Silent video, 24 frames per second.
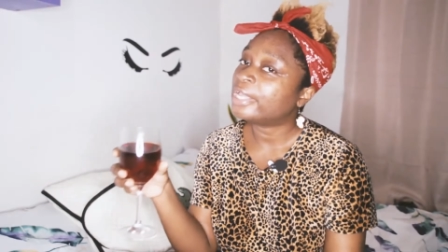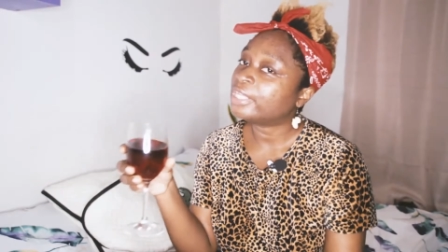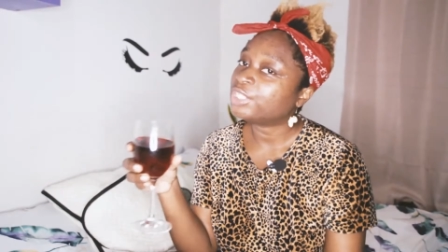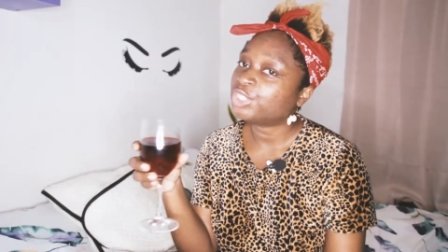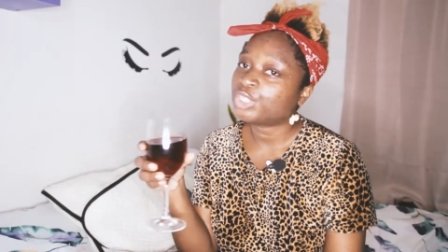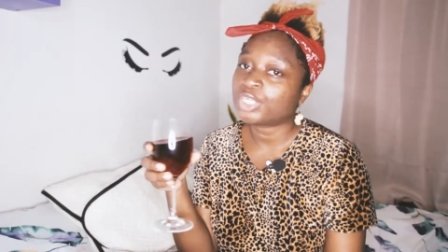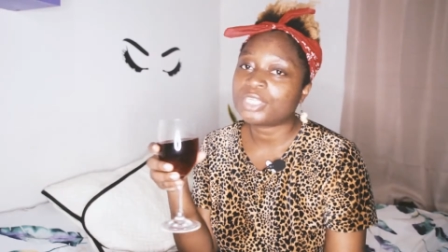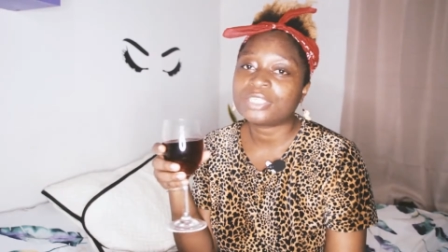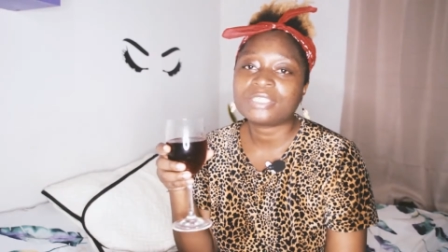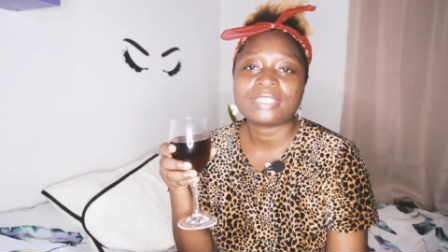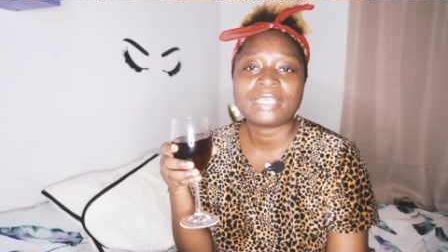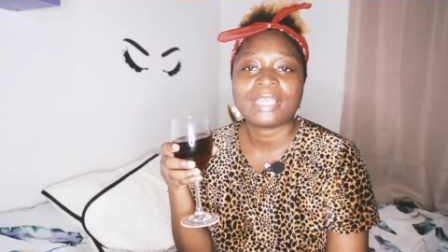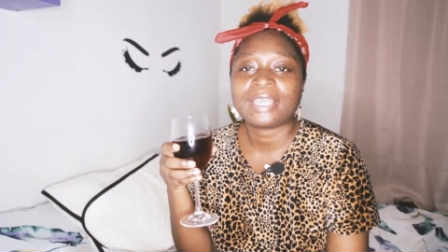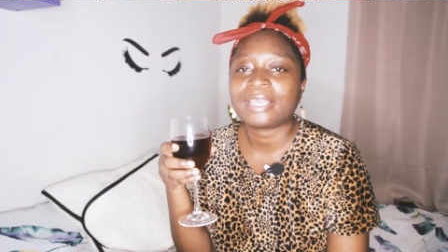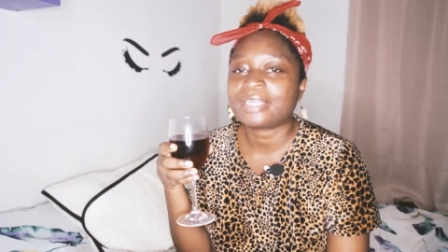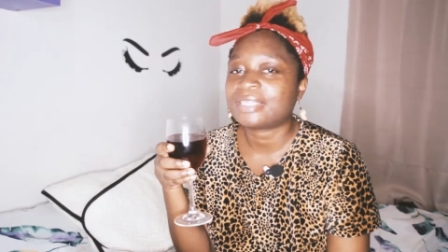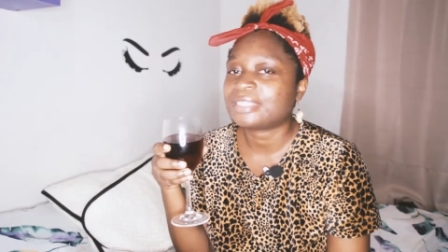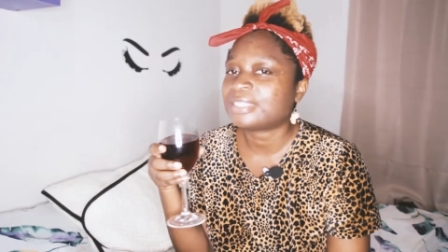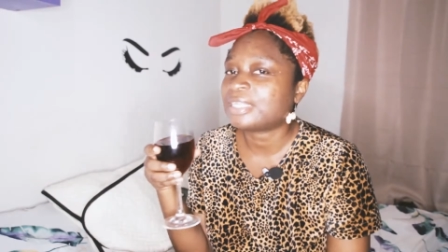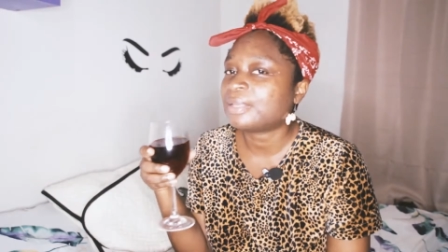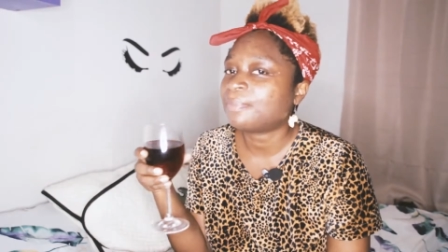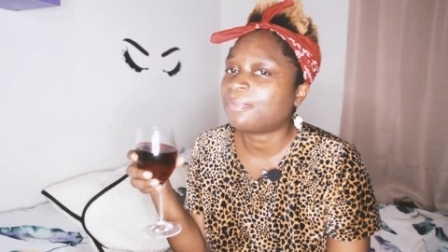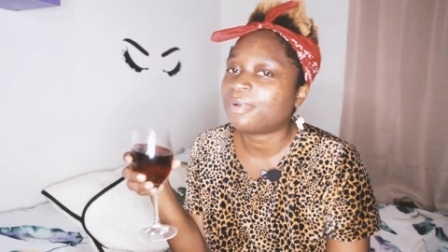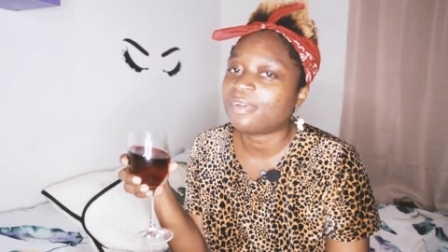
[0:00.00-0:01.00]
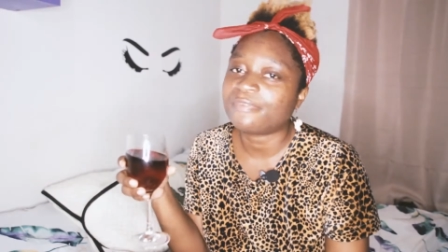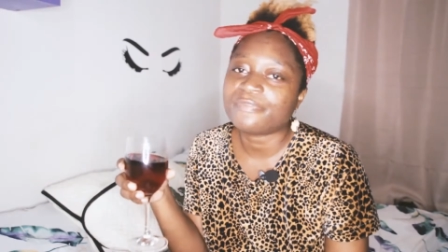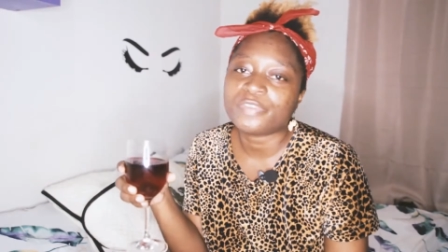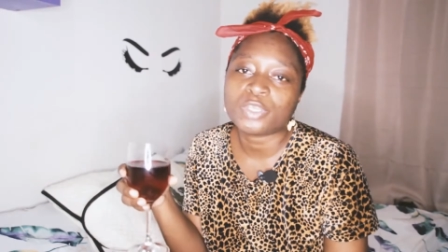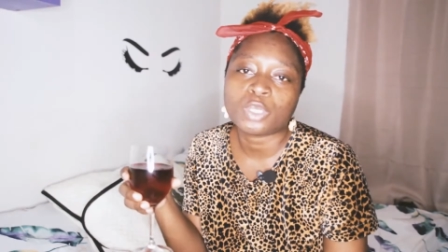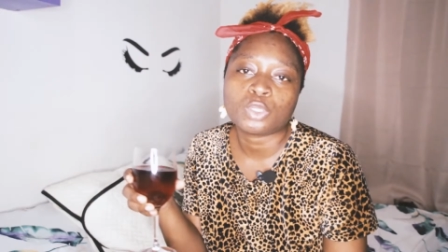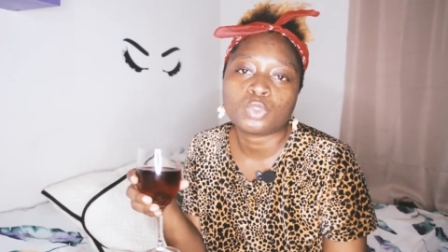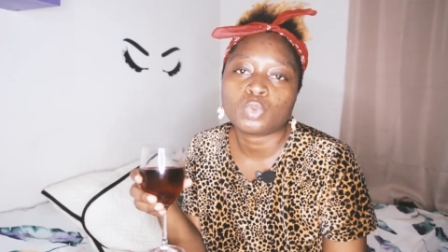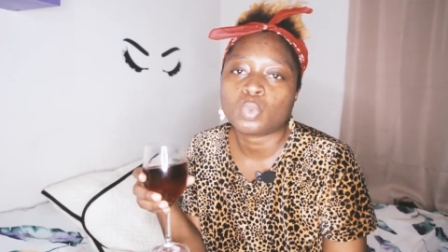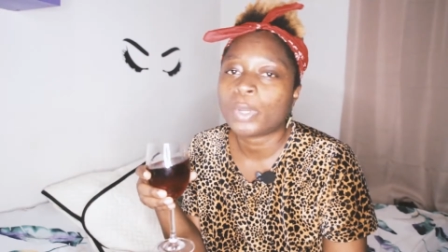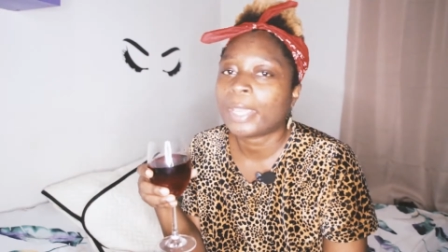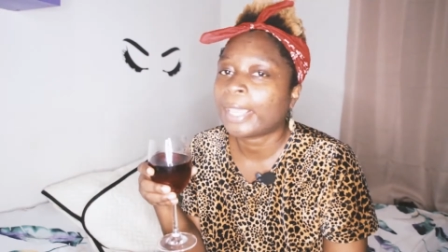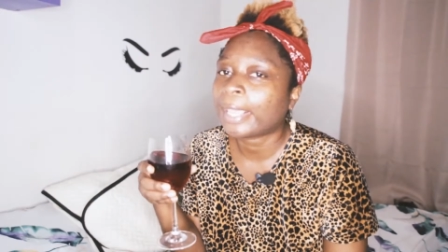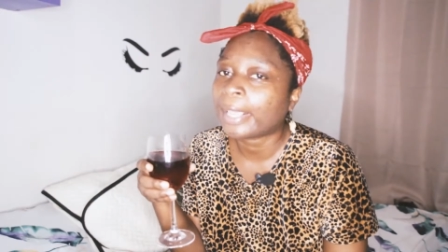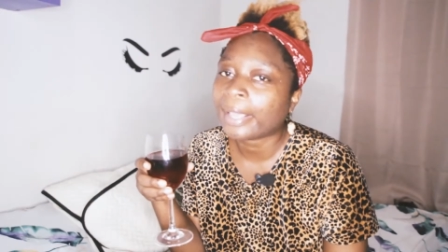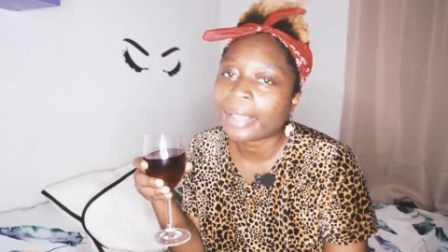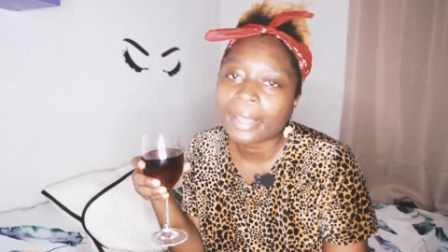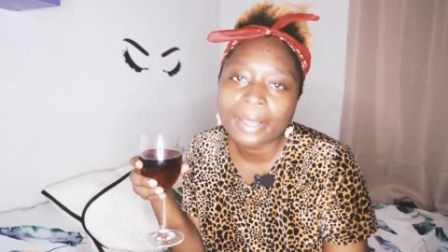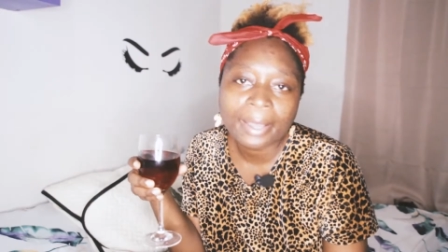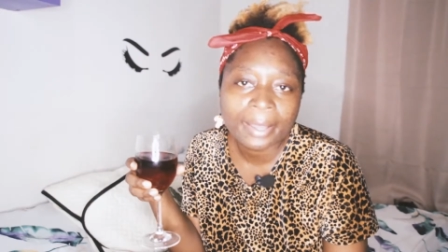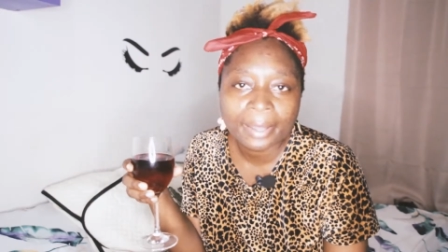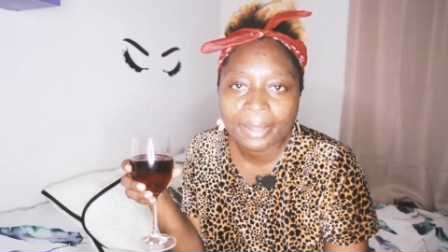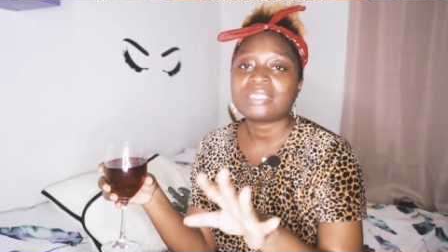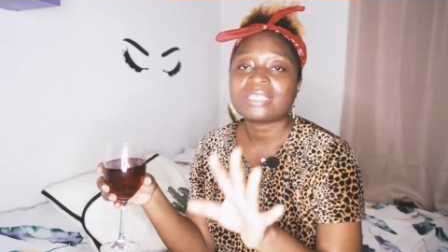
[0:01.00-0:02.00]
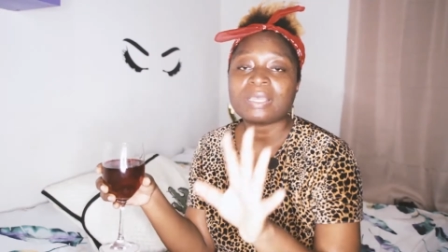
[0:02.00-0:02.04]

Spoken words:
just take a sip of your drink.